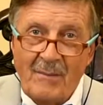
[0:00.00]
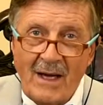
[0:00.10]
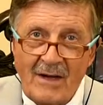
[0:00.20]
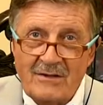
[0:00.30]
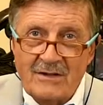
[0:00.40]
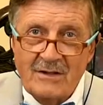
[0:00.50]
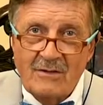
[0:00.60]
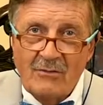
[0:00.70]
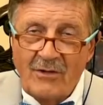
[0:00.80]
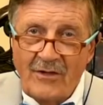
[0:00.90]
about
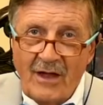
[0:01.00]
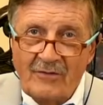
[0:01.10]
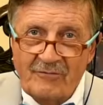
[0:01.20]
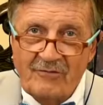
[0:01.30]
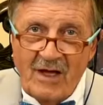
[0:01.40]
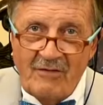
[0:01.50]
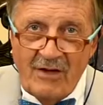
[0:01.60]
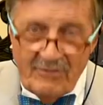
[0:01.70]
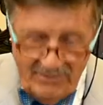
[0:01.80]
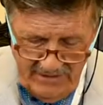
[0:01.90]

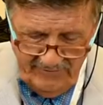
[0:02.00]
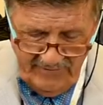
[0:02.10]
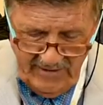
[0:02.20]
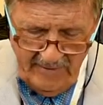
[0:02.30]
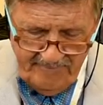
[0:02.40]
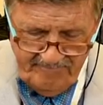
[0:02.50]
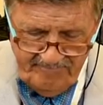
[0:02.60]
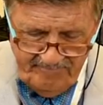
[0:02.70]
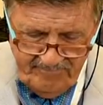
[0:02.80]
1,500 years ago.